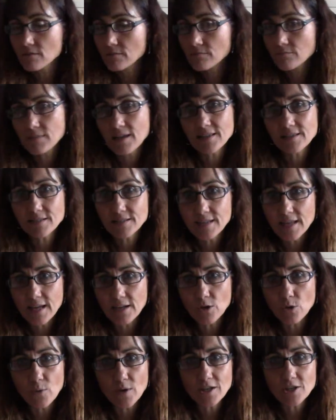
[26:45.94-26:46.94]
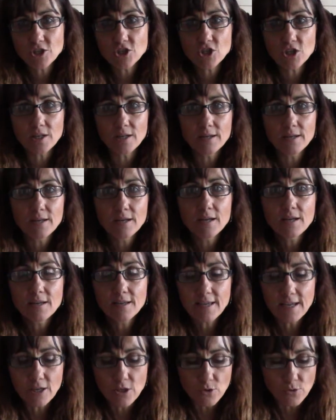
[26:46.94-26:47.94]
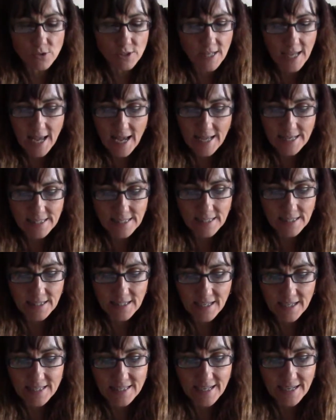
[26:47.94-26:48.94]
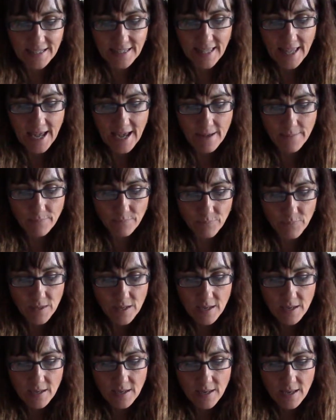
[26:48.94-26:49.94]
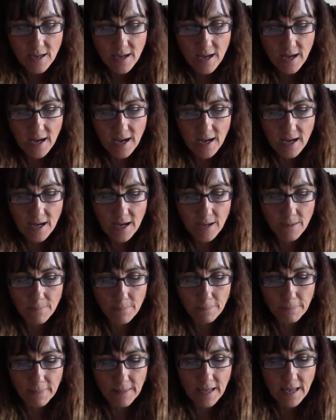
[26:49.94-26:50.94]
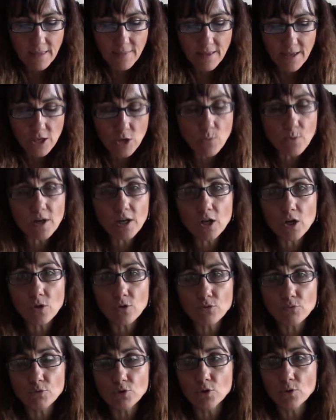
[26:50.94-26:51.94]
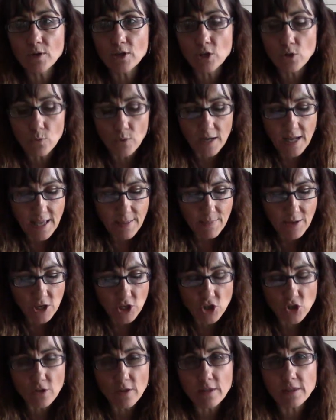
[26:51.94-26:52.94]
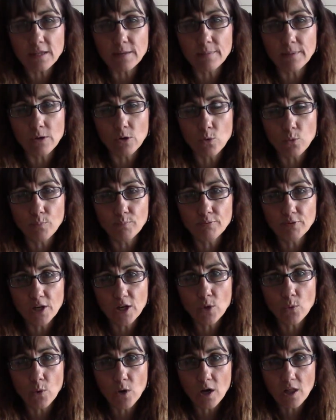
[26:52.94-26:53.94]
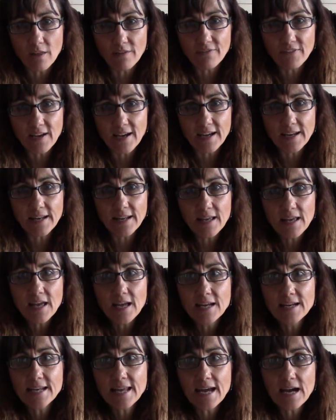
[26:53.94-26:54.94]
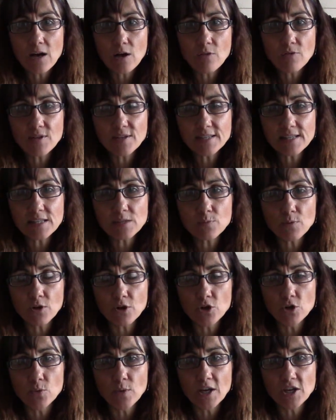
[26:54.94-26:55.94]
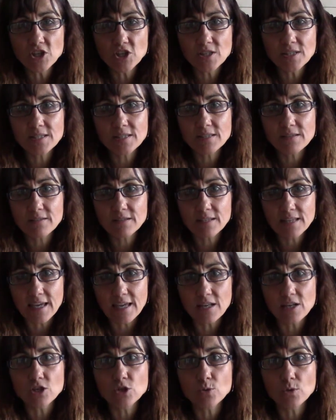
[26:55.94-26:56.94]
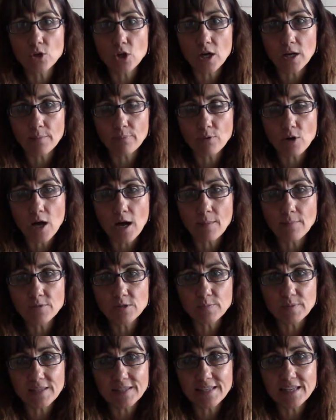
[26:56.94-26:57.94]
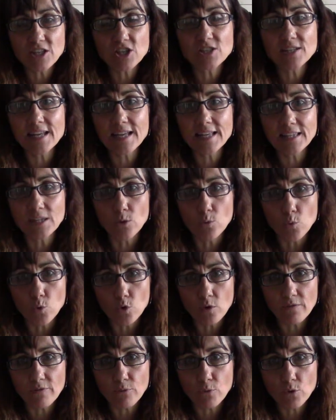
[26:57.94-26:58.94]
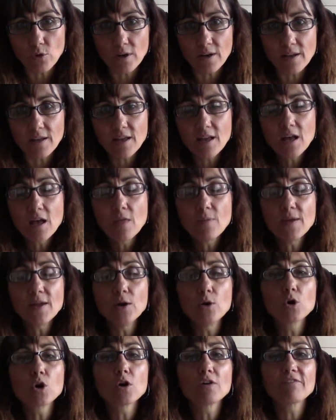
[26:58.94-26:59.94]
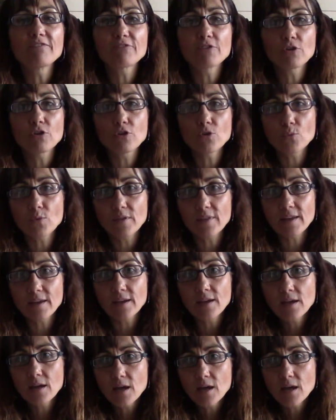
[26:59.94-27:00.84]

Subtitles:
That's a 10 question. Get used to asking things like that. And then you want to go through and you want to make sure that they've been pre-qualified. Now, this is where new agents get into a lot of problems because they just take their word for it. They don't go further with it.